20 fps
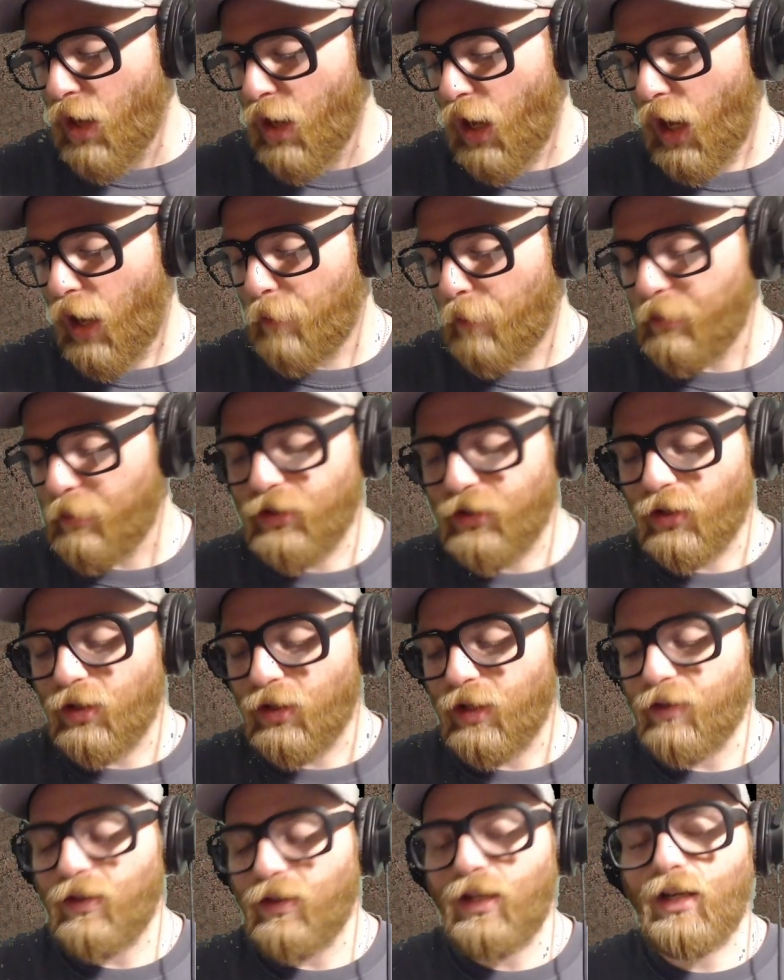But
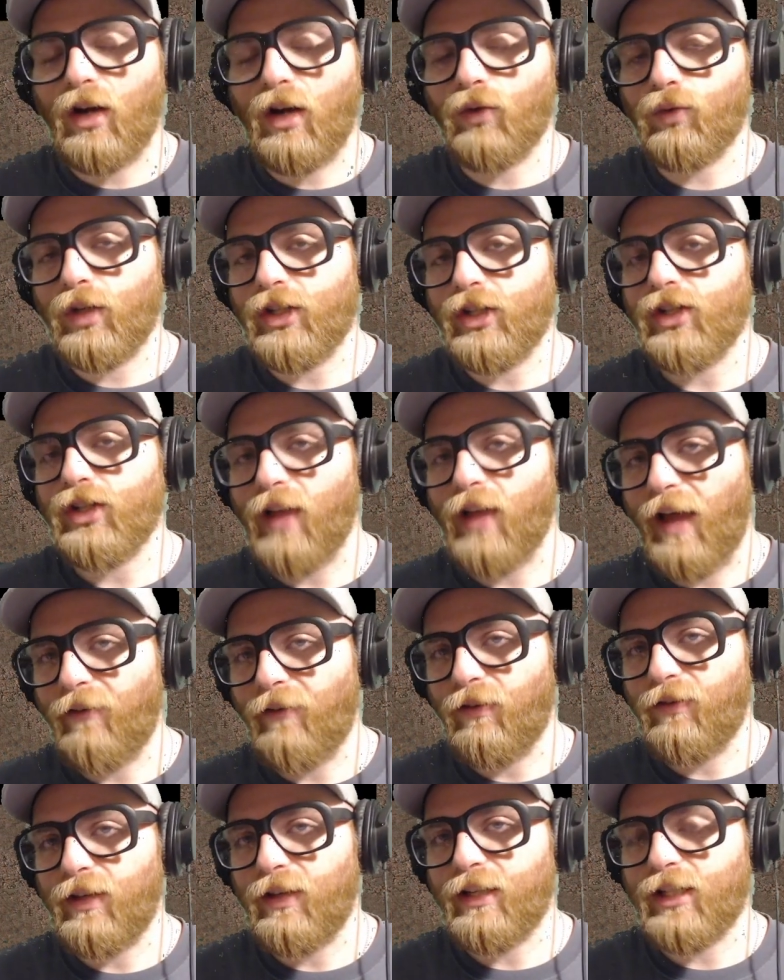during the original
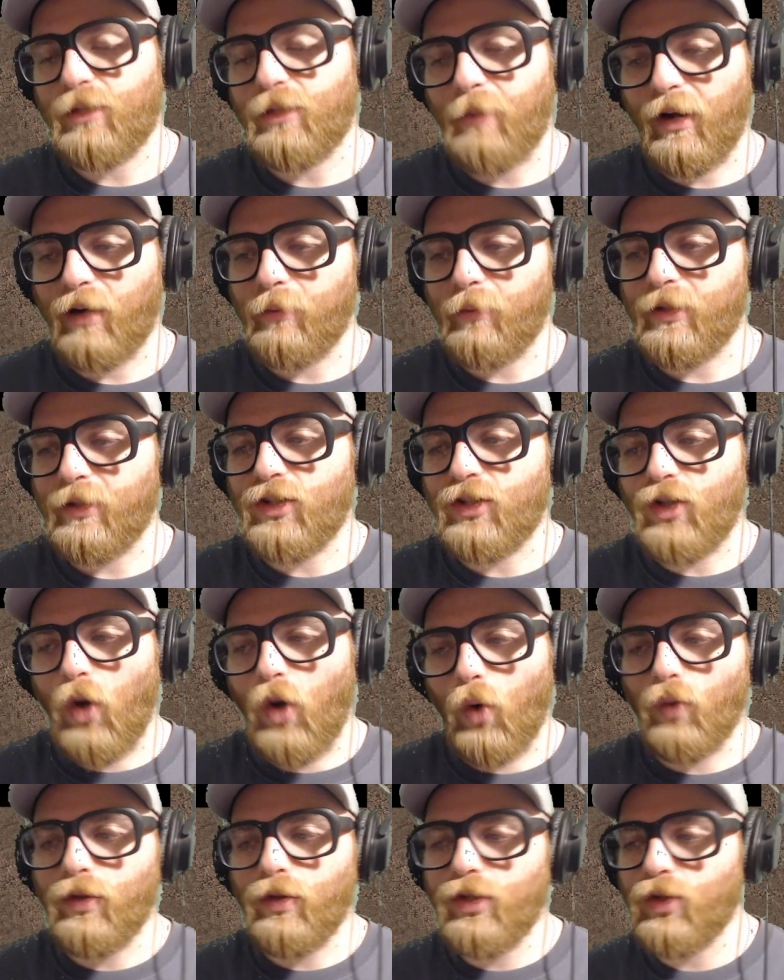FEV experiments, the
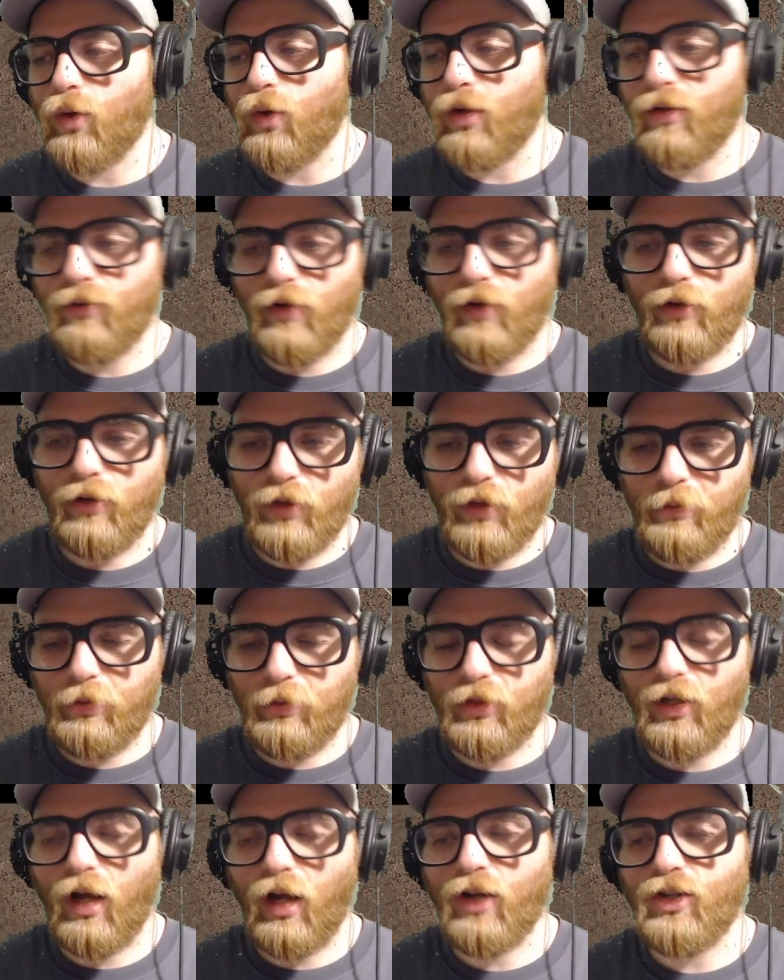only sort of
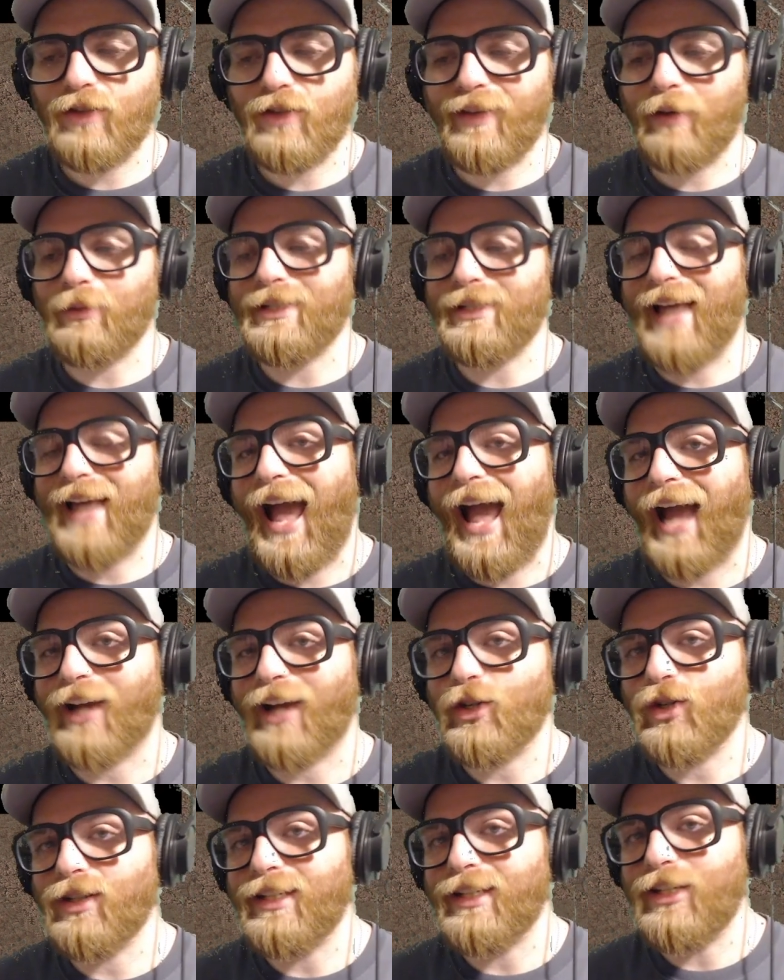reproduction that was
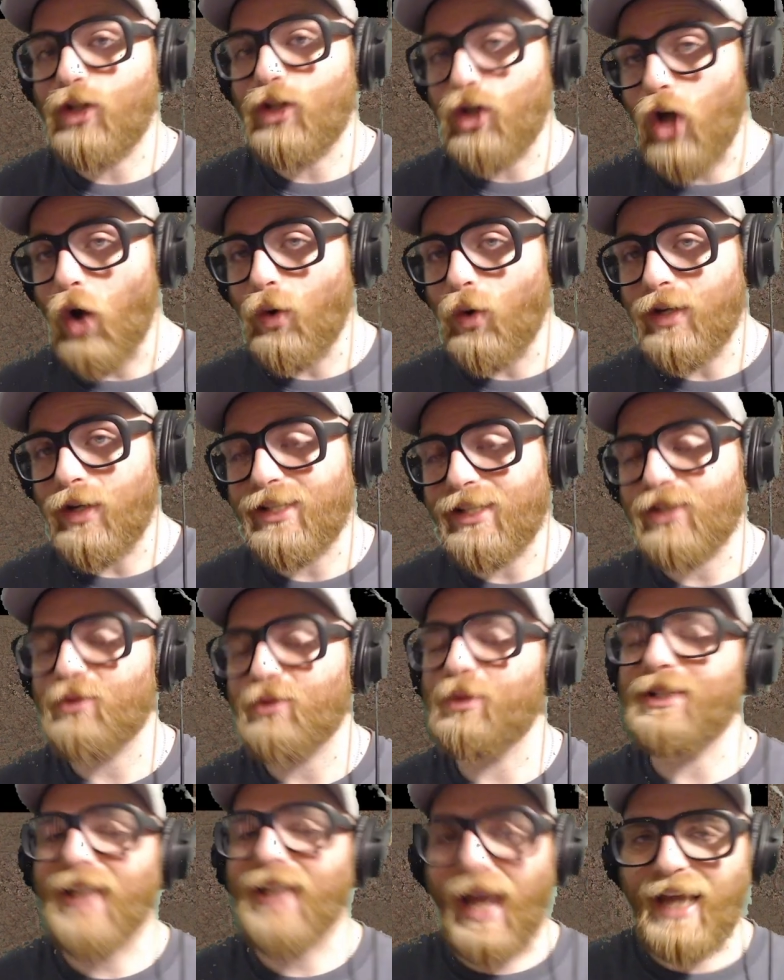actually
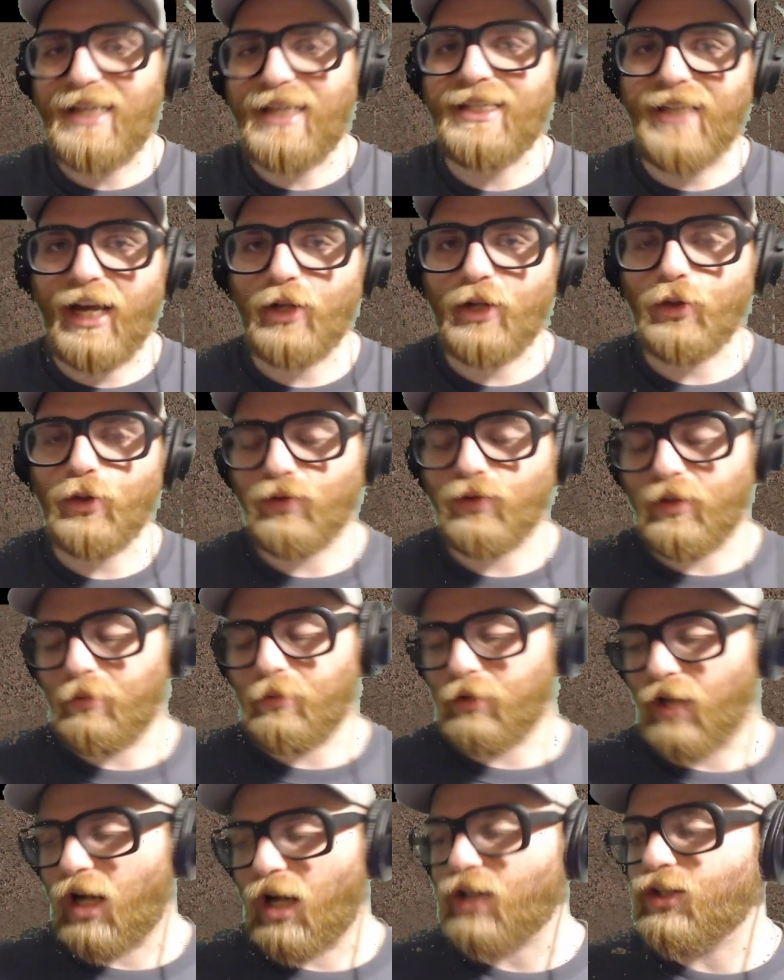noticed was asexual
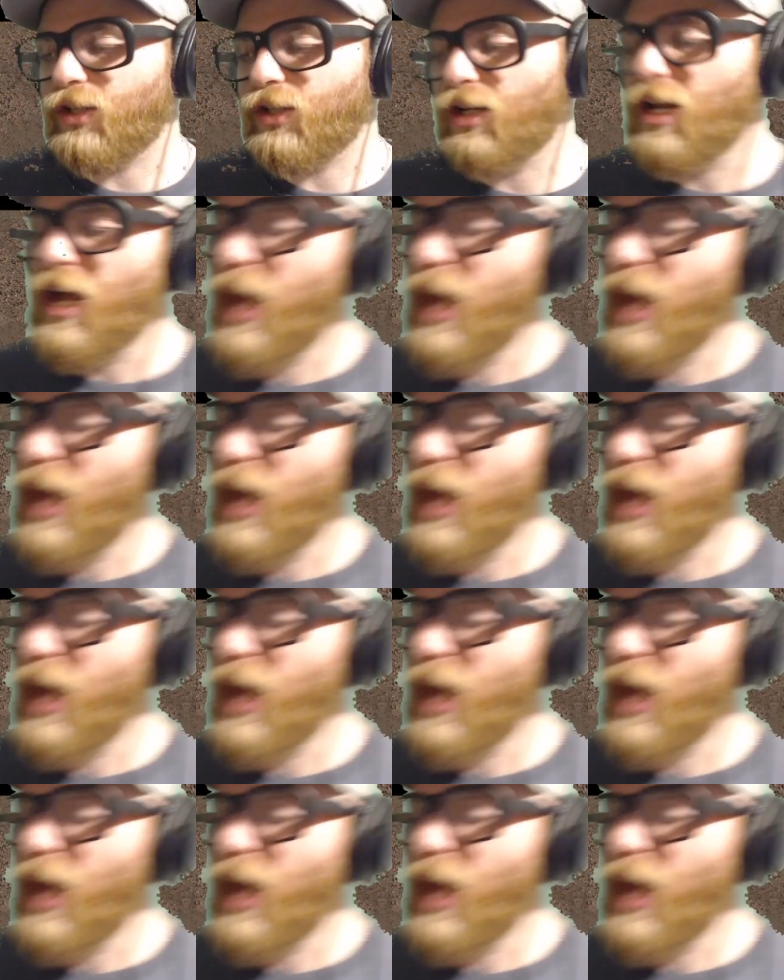reproduction.